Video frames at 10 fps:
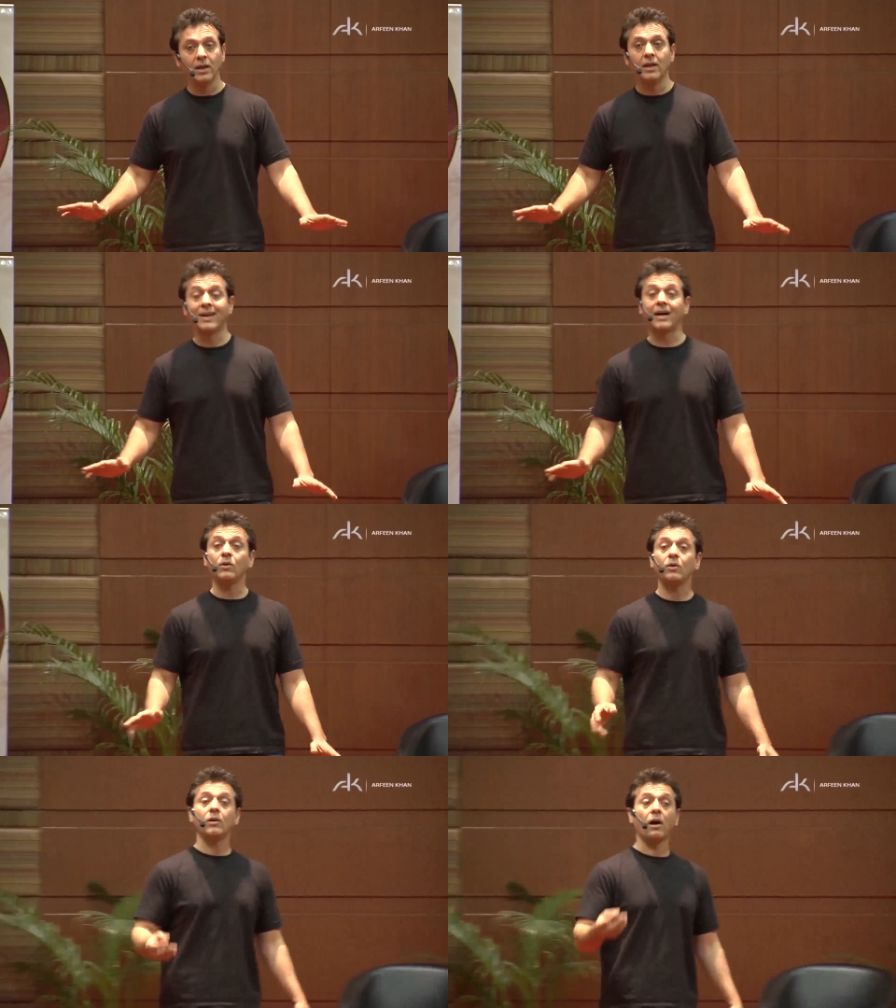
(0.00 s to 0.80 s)

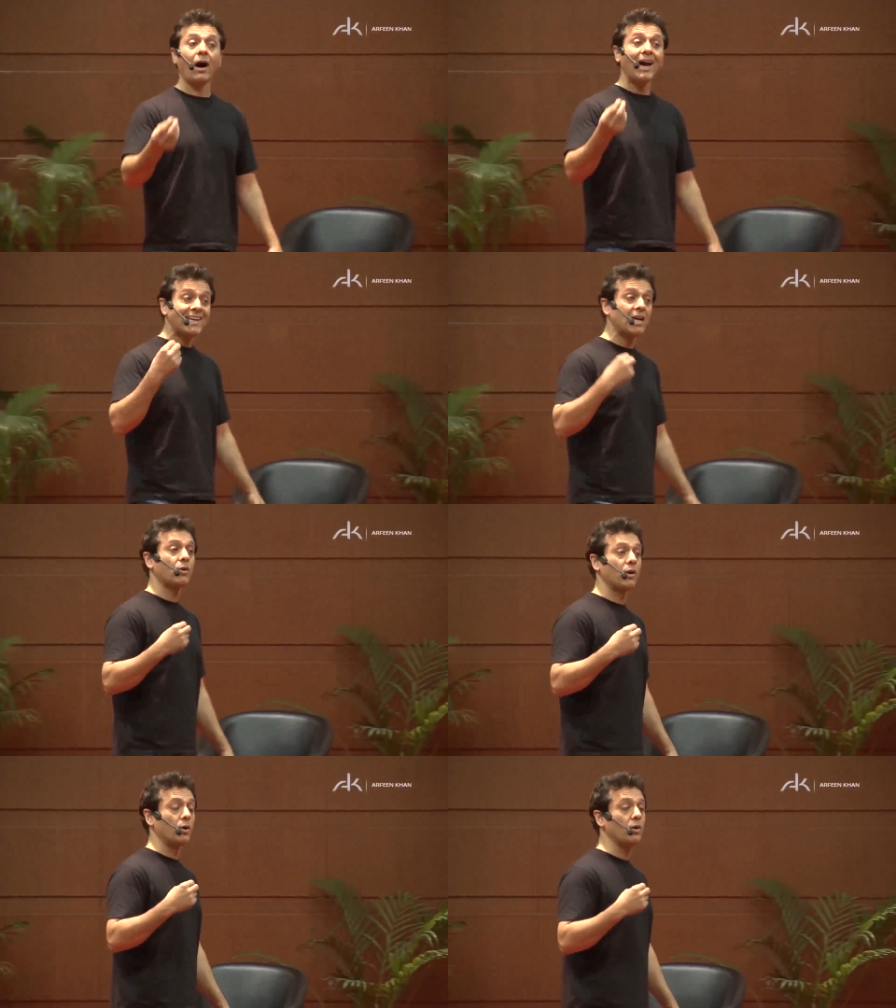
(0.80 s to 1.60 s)
Now, I now
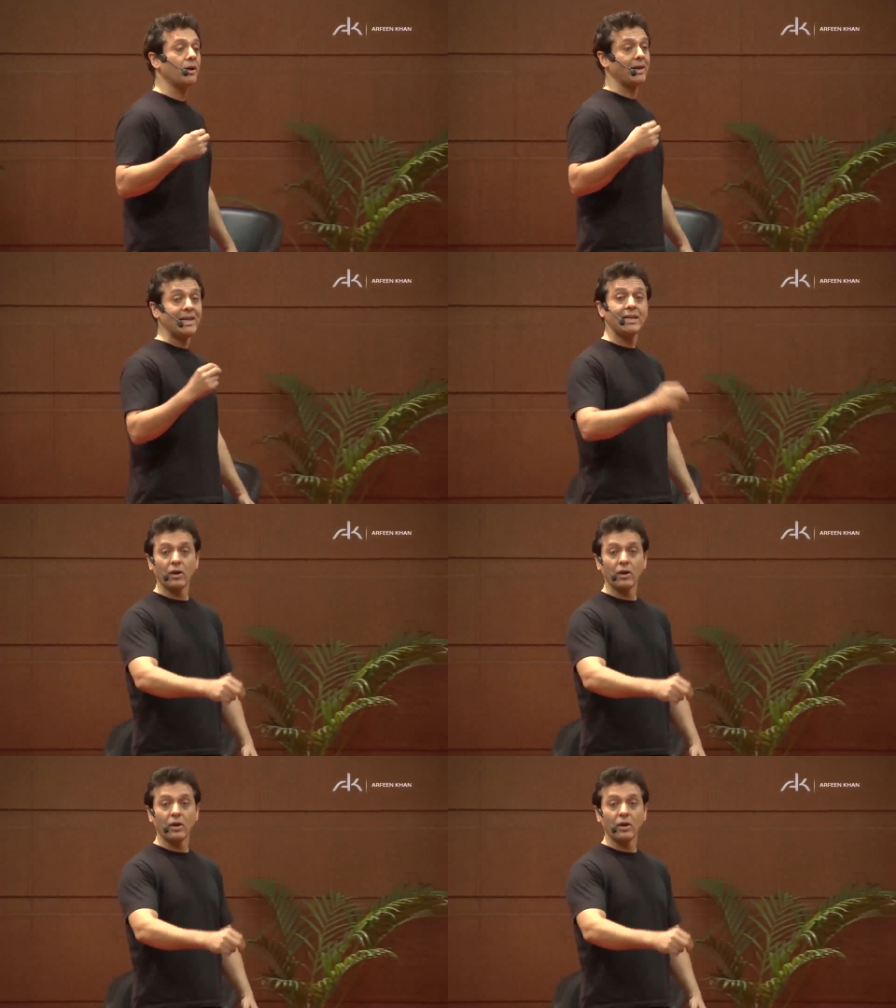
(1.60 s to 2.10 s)
know, and he now